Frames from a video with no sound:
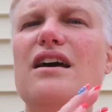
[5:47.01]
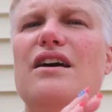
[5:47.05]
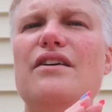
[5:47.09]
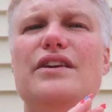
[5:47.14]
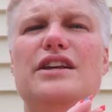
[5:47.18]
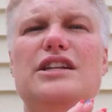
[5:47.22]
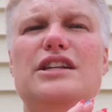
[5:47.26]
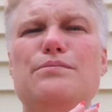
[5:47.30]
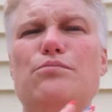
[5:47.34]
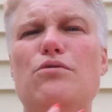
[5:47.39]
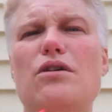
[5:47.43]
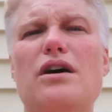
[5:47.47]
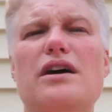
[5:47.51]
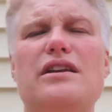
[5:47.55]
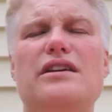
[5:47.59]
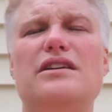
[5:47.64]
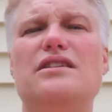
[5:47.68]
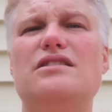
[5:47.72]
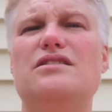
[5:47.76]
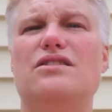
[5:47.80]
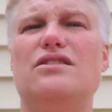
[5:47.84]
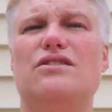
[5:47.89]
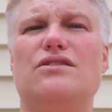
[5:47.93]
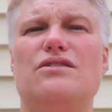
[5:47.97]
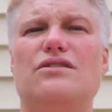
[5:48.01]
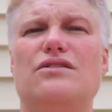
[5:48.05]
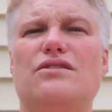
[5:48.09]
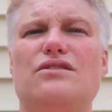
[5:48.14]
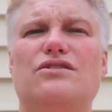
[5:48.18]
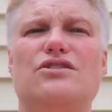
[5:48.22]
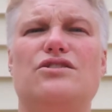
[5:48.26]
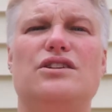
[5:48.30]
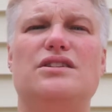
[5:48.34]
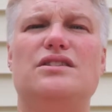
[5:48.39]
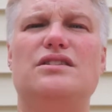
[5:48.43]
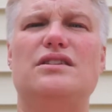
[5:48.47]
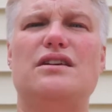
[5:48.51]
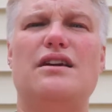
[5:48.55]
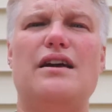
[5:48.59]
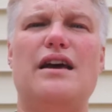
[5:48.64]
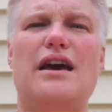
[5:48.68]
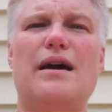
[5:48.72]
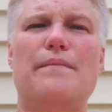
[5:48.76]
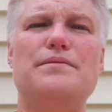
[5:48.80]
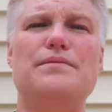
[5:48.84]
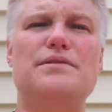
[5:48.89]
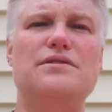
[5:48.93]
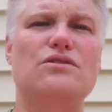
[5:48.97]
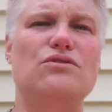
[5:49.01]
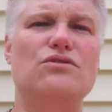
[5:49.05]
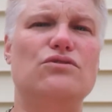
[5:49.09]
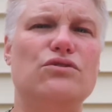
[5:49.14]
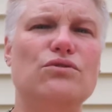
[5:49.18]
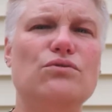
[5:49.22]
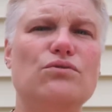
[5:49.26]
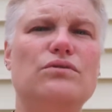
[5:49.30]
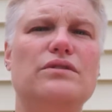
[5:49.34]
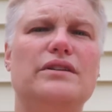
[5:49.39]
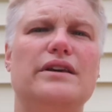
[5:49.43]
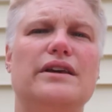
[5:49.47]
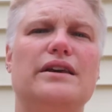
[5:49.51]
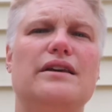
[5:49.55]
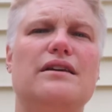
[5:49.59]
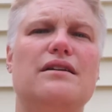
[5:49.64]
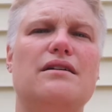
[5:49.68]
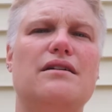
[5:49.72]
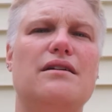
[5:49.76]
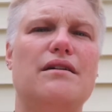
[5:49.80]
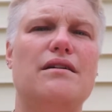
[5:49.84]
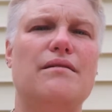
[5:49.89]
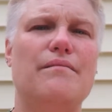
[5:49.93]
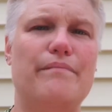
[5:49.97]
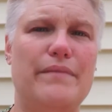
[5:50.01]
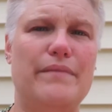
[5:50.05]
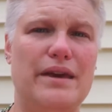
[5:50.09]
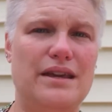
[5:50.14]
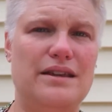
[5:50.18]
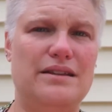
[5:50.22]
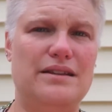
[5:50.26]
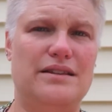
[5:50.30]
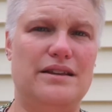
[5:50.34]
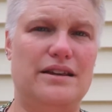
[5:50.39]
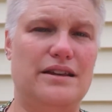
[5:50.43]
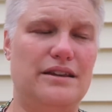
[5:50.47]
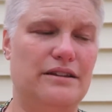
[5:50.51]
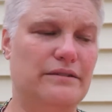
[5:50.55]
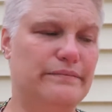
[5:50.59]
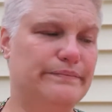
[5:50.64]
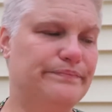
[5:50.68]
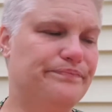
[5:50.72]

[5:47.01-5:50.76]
These products are just absolutely amazing.